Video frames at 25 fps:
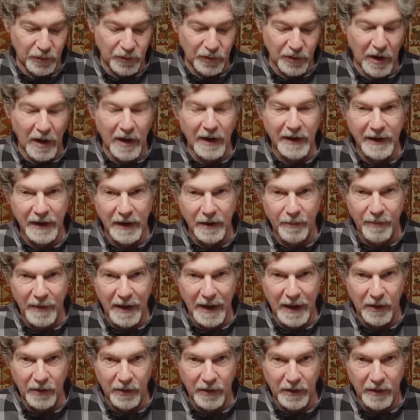you're talking
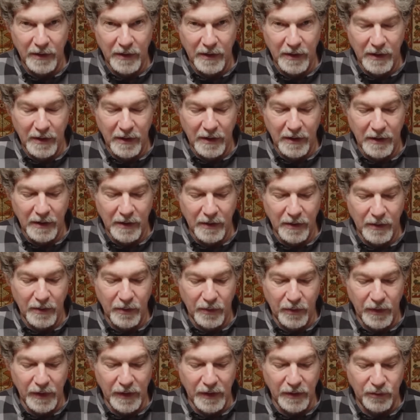about
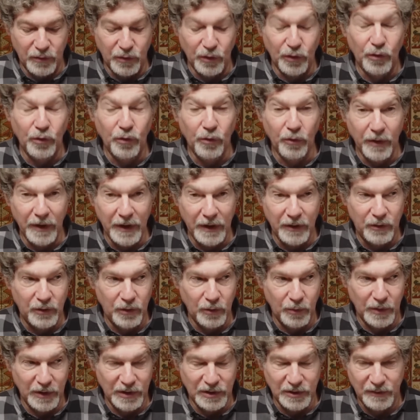the degree
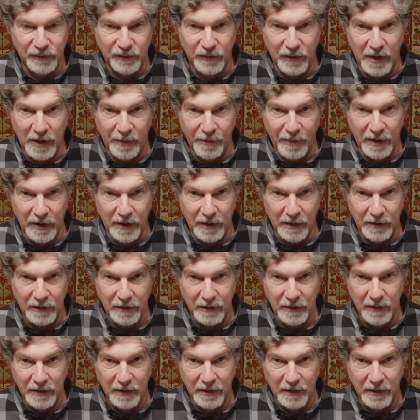to which pharma,